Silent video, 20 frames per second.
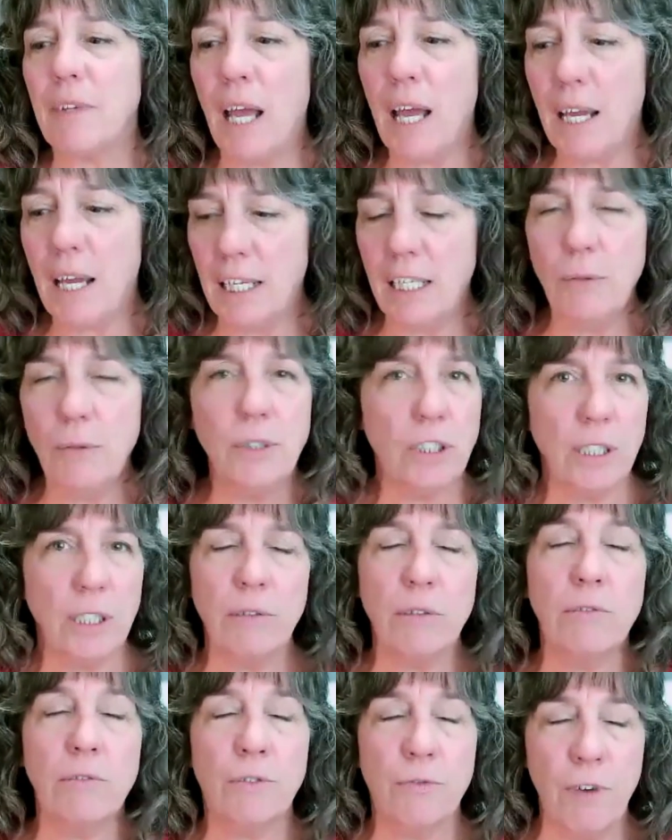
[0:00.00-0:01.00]
Uh, he was he
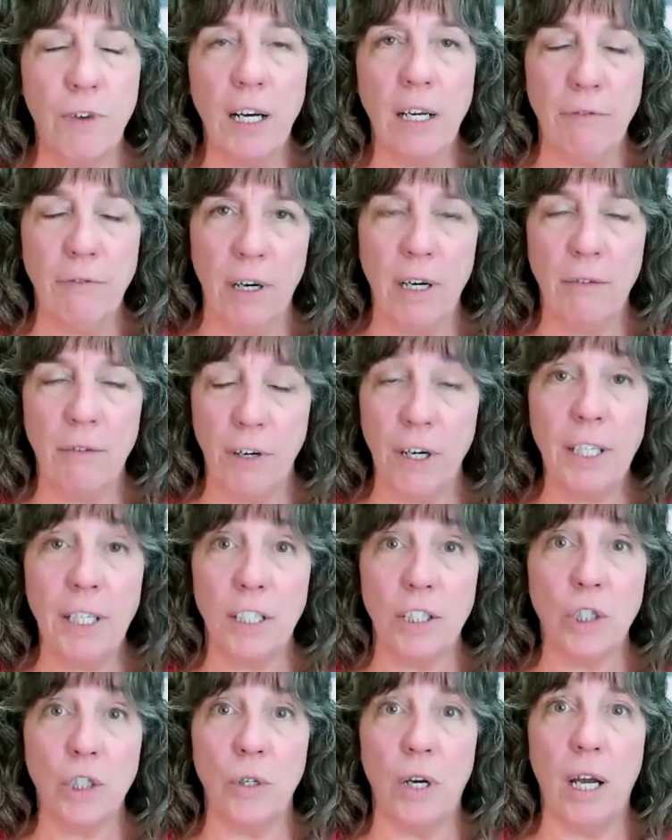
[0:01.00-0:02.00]
was very very very
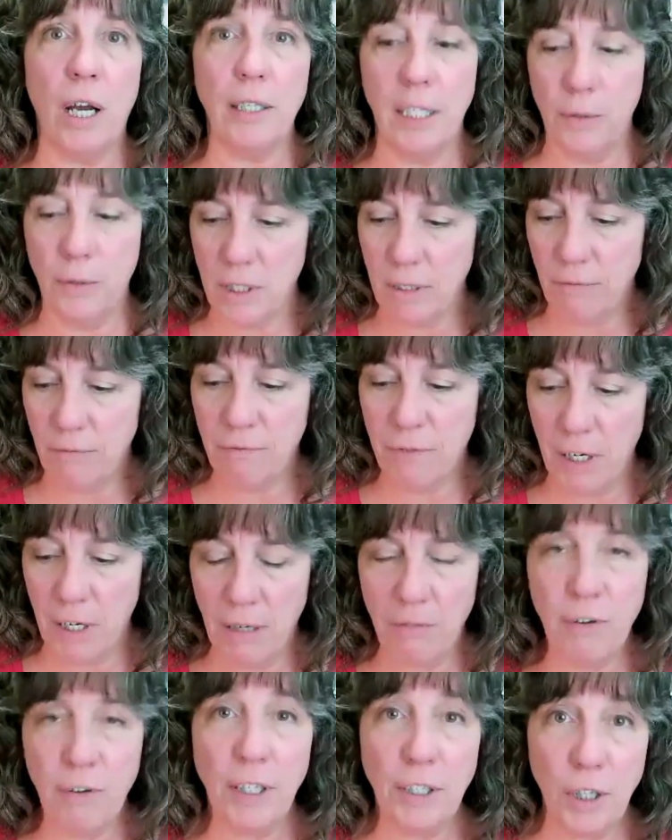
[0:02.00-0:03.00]
distraught. He was in a
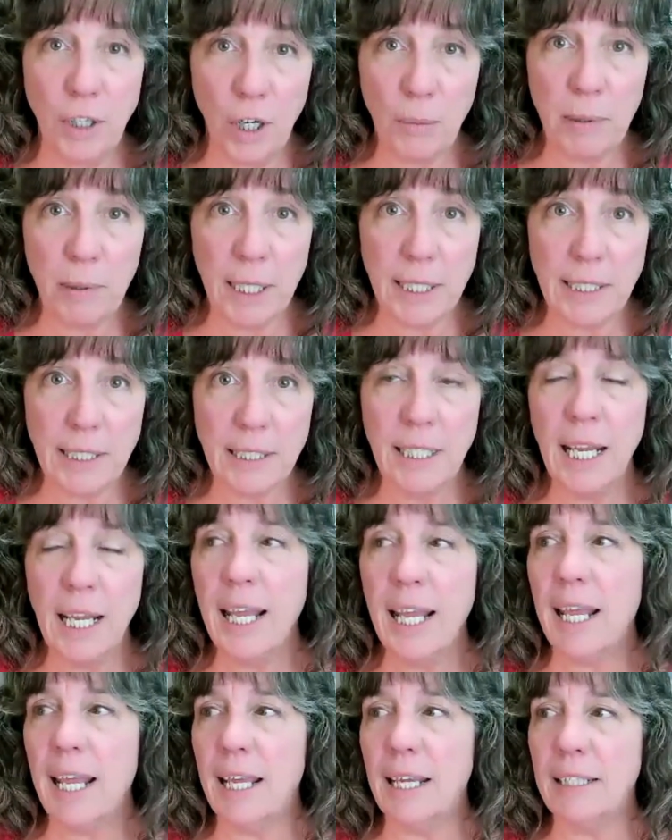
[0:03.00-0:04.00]
very very dark place,
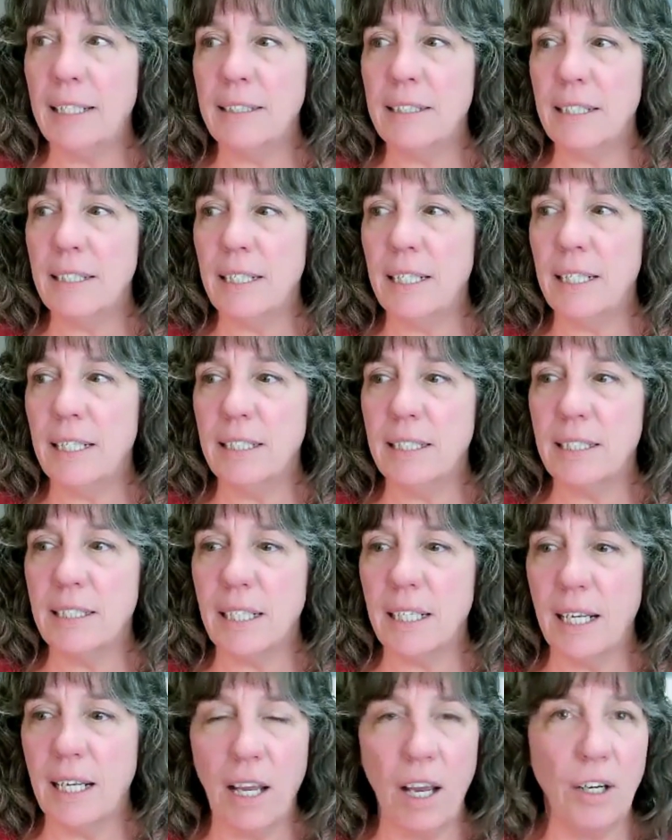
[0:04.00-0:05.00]
and he just
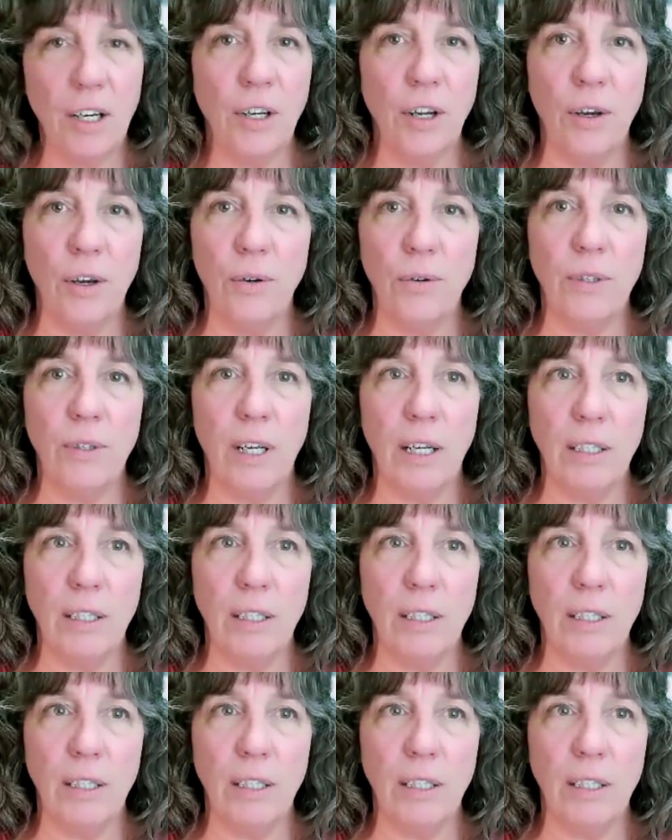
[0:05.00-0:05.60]
said, "I got to go.